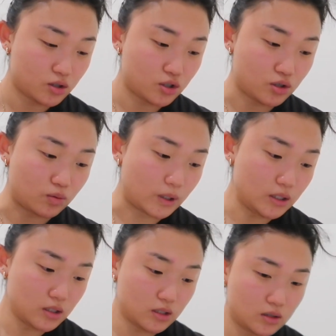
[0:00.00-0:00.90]
to
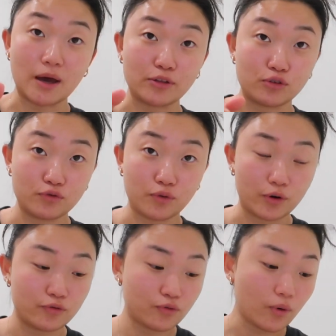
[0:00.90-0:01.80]
it. Matthew
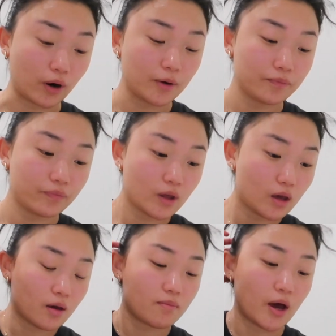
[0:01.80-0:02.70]
4:4.
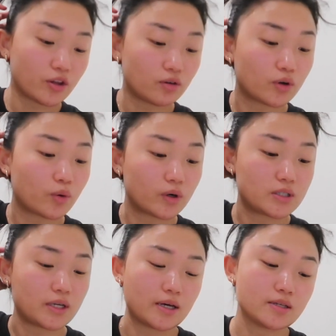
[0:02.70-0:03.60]
Matthew
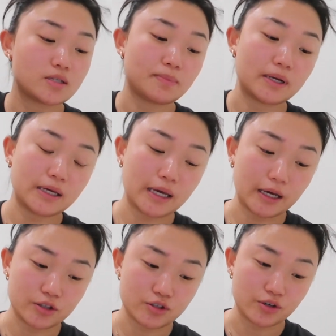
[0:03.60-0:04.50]
records it as, but
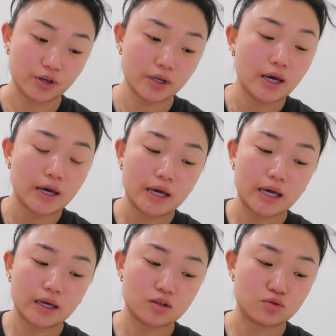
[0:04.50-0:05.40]
he answered,
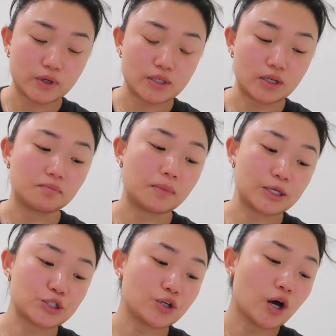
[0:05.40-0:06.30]
it is written,
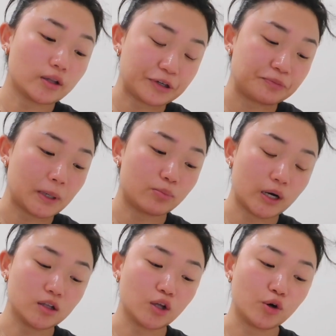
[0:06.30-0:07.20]
man shall not live by
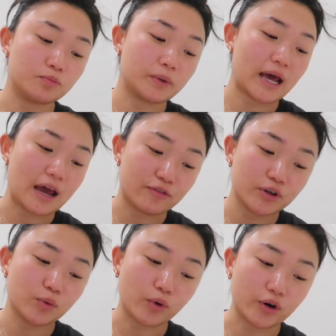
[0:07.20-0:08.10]
bread alone, but
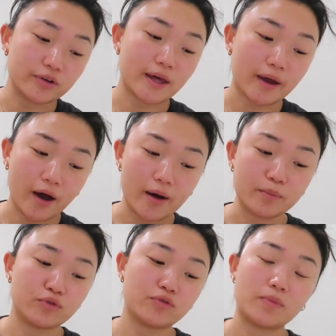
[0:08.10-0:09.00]
every word that
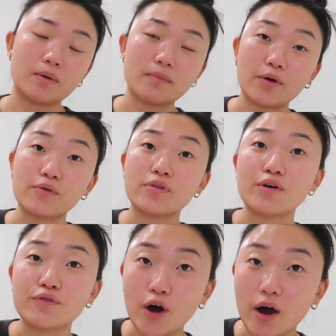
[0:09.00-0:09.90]
comes from the mouth
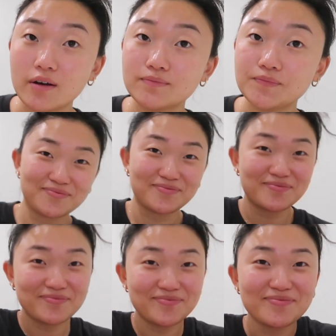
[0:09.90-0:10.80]
of God.
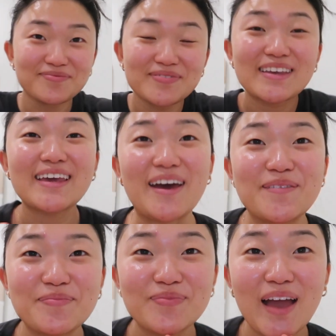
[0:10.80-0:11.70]
Okay,
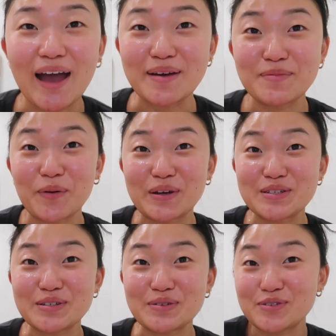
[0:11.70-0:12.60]
I am going
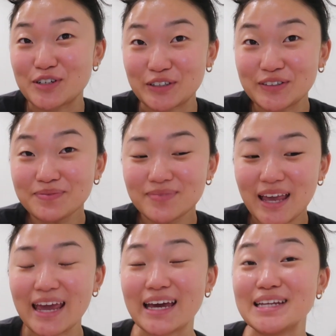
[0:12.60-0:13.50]
to journal
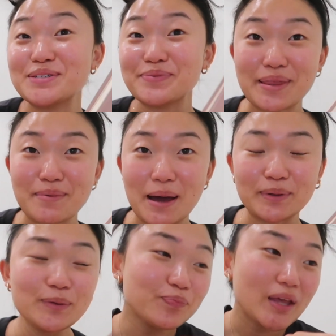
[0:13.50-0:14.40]
and read the
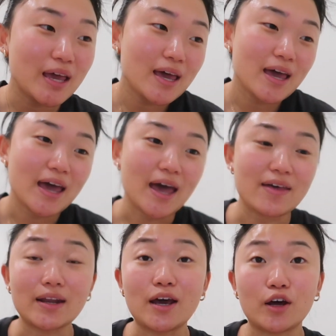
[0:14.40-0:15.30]
Bible
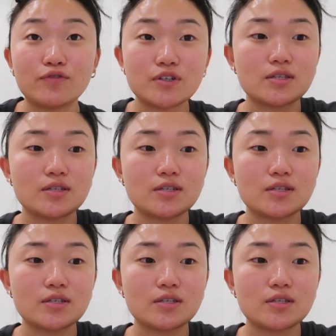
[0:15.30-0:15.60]
and then head off to